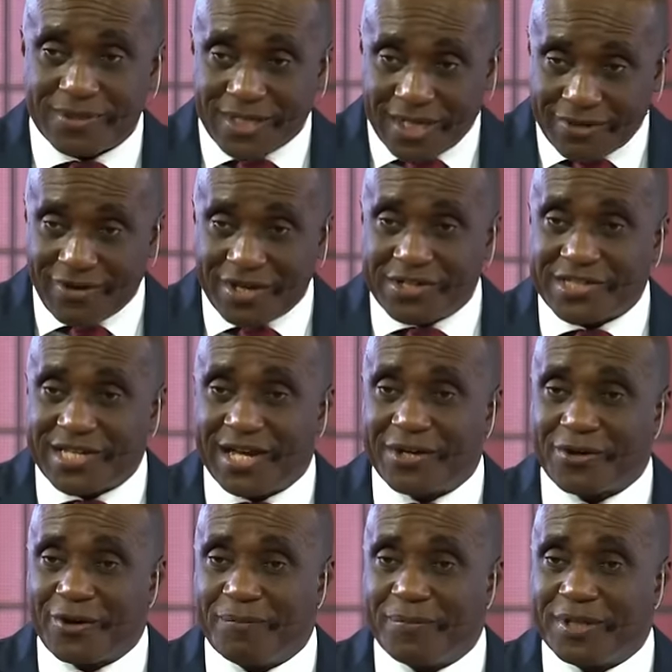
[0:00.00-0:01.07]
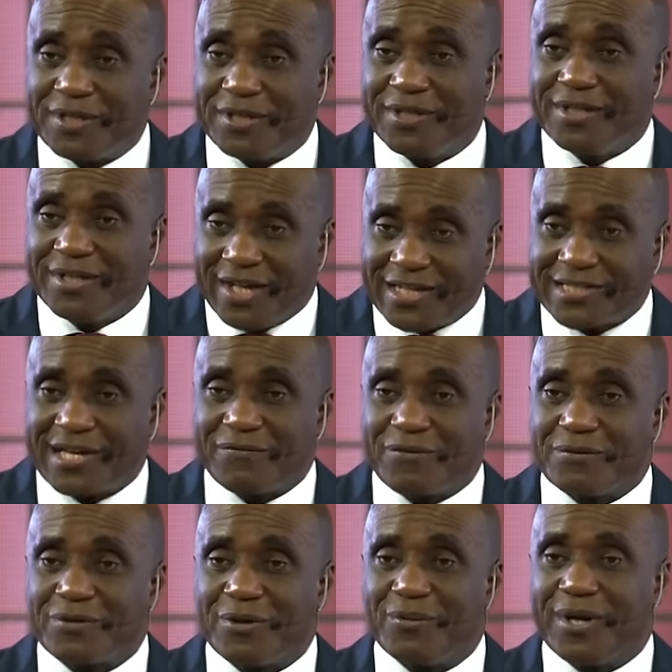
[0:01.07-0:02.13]
Then register your company and start from
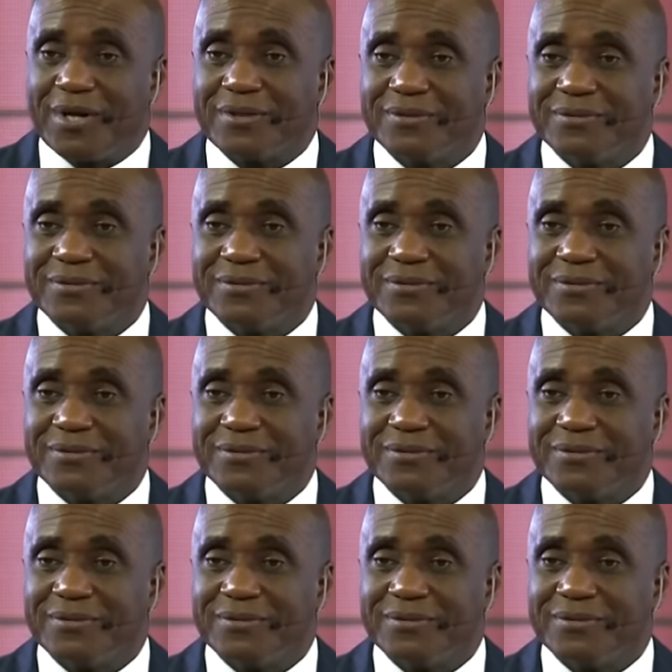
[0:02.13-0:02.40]
somewhere.